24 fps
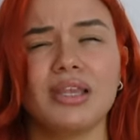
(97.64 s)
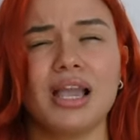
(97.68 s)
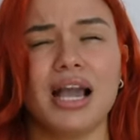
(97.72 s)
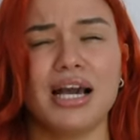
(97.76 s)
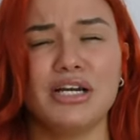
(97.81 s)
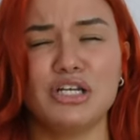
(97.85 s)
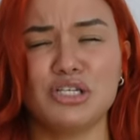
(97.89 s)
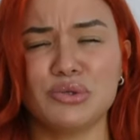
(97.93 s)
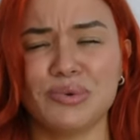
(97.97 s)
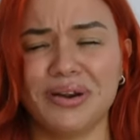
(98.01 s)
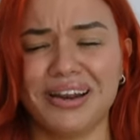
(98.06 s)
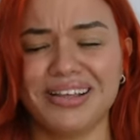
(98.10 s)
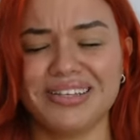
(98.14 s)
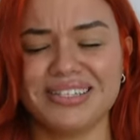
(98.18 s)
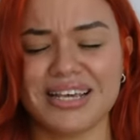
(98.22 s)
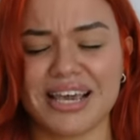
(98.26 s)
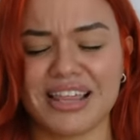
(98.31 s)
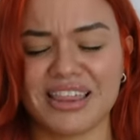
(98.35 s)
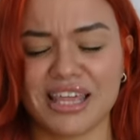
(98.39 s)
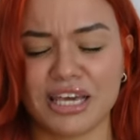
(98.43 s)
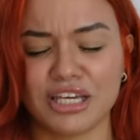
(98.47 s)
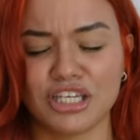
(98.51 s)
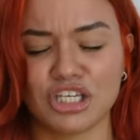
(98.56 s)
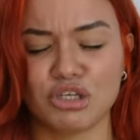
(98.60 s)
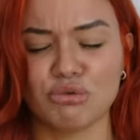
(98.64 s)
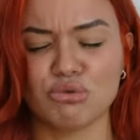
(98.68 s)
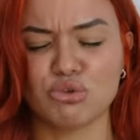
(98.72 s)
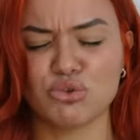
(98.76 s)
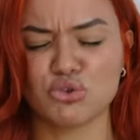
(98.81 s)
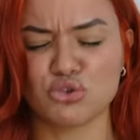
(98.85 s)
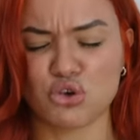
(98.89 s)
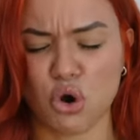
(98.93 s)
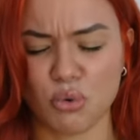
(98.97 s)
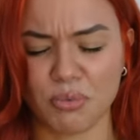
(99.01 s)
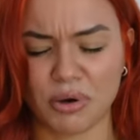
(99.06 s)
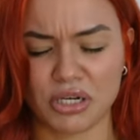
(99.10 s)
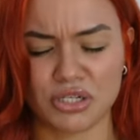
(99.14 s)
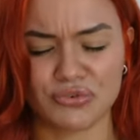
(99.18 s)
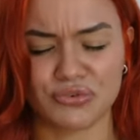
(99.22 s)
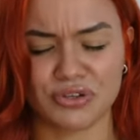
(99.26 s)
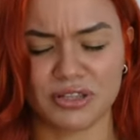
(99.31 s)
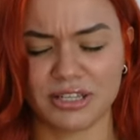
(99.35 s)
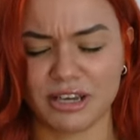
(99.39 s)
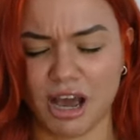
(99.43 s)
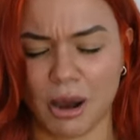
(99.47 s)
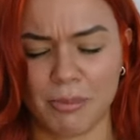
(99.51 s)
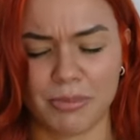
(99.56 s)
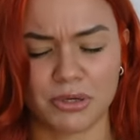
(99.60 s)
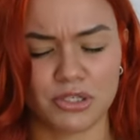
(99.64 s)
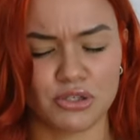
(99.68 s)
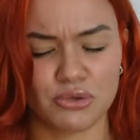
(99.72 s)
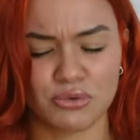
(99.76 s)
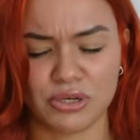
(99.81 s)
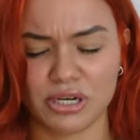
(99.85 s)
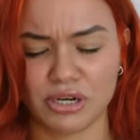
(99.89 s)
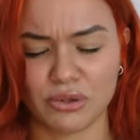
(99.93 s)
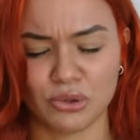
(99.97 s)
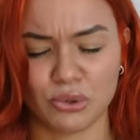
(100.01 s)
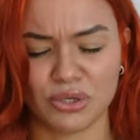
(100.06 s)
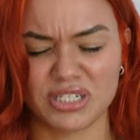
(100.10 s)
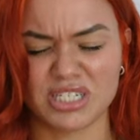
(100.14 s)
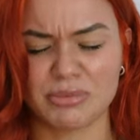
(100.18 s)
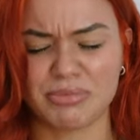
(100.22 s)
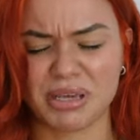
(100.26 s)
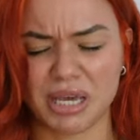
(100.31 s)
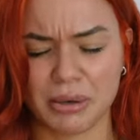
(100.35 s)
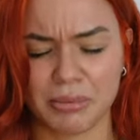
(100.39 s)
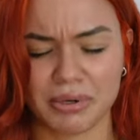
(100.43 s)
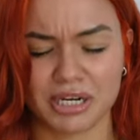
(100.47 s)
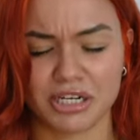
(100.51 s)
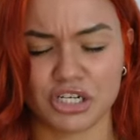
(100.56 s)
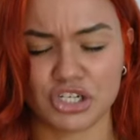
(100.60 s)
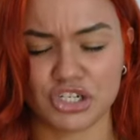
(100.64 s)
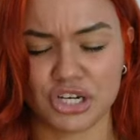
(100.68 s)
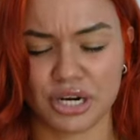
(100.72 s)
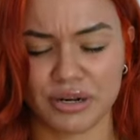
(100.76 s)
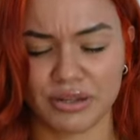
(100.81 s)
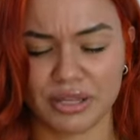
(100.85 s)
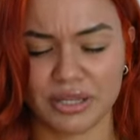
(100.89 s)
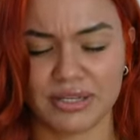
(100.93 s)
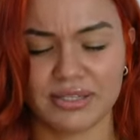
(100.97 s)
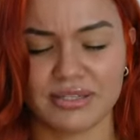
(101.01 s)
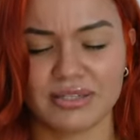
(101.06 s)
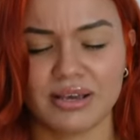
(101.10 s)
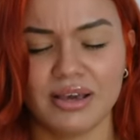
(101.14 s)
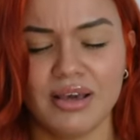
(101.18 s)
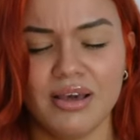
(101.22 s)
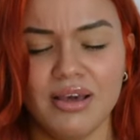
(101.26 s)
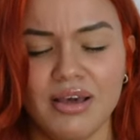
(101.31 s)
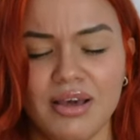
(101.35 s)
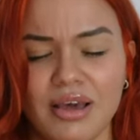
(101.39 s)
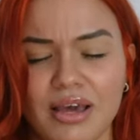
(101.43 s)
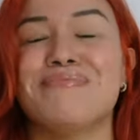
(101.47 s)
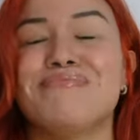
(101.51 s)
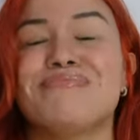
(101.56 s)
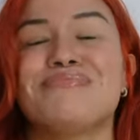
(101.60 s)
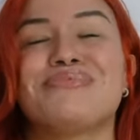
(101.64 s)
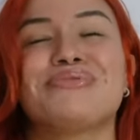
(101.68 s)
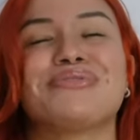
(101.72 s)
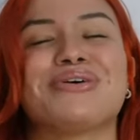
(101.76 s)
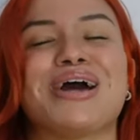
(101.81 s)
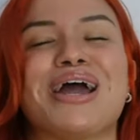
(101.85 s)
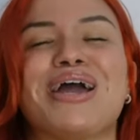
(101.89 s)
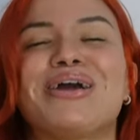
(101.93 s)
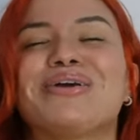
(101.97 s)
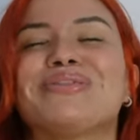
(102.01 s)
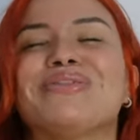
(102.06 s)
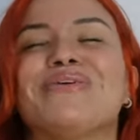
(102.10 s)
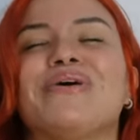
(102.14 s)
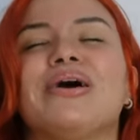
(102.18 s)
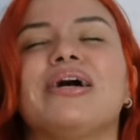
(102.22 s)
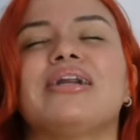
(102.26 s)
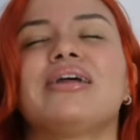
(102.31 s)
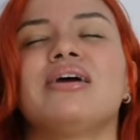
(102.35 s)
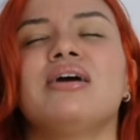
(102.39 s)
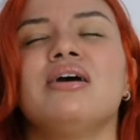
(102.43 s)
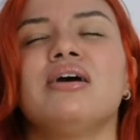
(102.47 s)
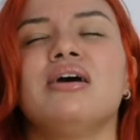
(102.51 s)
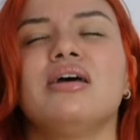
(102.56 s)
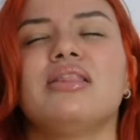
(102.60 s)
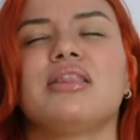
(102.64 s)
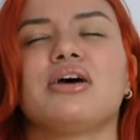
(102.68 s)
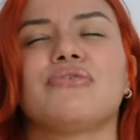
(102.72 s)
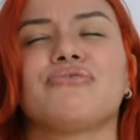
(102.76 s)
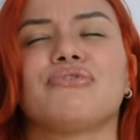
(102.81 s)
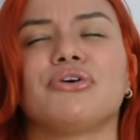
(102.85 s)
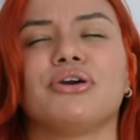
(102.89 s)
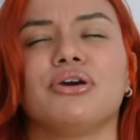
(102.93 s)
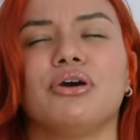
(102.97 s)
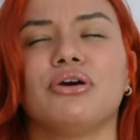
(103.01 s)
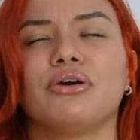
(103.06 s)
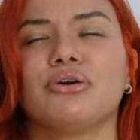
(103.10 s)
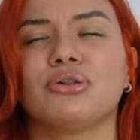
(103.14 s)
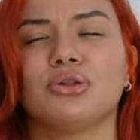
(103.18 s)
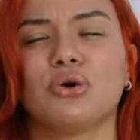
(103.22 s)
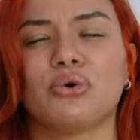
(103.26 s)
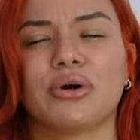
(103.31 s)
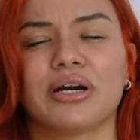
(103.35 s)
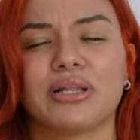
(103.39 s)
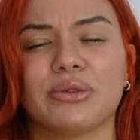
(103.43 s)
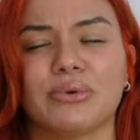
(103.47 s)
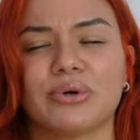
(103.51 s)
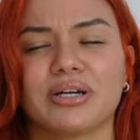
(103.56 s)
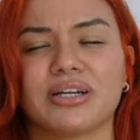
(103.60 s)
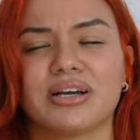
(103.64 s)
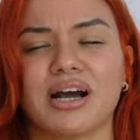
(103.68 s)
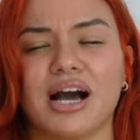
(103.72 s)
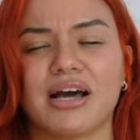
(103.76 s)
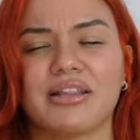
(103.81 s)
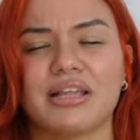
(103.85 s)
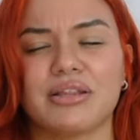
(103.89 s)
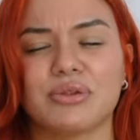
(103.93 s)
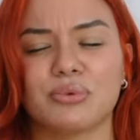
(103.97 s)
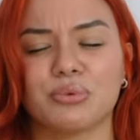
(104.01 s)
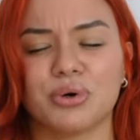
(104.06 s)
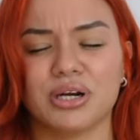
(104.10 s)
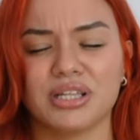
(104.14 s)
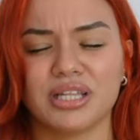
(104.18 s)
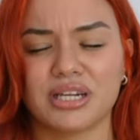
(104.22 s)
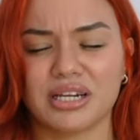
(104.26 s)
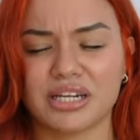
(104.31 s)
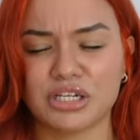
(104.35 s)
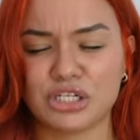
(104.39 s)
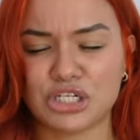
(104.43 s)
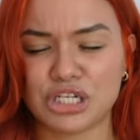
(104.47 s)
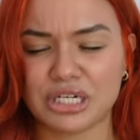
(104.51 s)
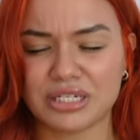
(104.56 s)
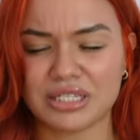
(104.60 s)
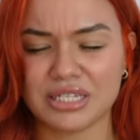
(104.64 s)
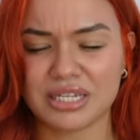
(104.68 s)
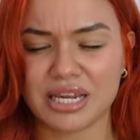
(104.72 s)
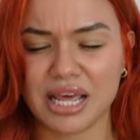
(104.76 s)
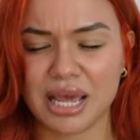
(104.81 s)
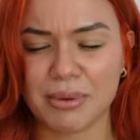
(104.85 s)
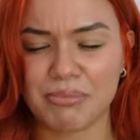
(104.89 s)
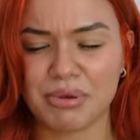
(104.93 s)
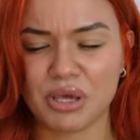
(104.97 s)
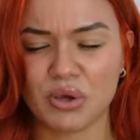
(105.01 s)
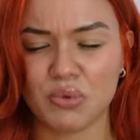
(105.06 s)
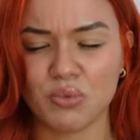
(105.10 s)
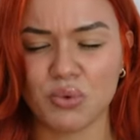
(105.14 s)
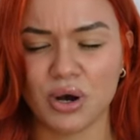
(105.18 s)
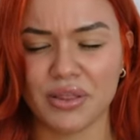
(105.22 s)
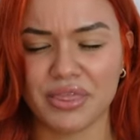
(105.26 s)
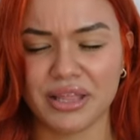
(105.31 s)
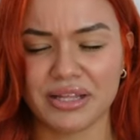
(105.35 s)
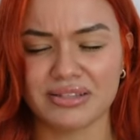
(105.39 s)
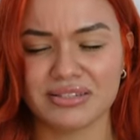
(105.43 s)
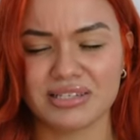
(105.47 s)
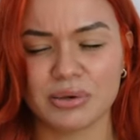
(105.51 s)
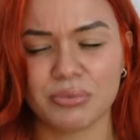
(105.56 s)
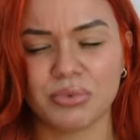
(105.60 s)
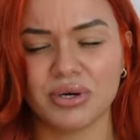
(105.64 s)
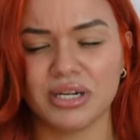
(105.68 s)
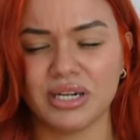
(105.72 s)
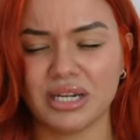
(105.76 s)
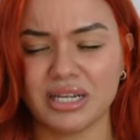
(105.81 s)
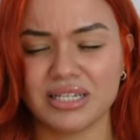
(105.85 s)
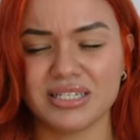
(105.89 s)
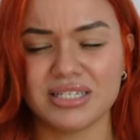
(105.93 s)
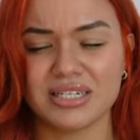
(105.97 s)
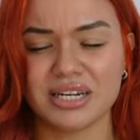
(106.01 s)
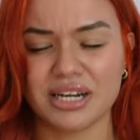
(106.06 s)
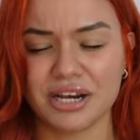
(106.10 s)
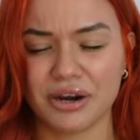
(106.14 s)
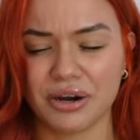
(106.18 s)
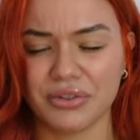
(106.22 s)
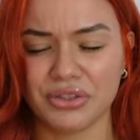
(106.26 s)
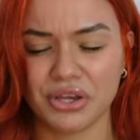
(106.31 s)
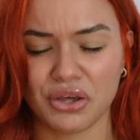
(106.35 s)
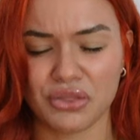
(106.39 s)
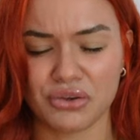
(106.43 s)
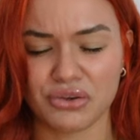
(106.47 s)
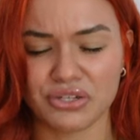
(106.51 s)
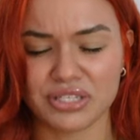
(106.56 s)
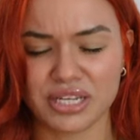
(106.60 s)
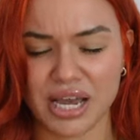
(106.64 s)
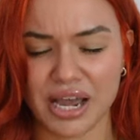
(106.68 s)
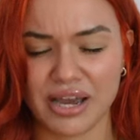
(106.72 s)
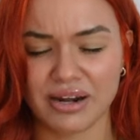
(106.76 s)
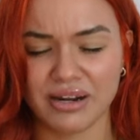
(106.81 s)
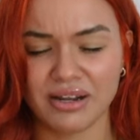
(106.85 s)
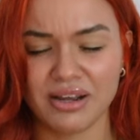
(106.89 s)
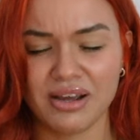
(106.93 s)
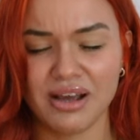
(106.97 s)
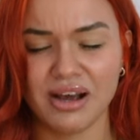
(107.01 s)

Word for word: I just want to say thank you so much for the opportunity, Lord, to be able to share this. I'm praying, Lord, that for your glory, Lord God, that the word that I share today be one that someone needs to hear on the other side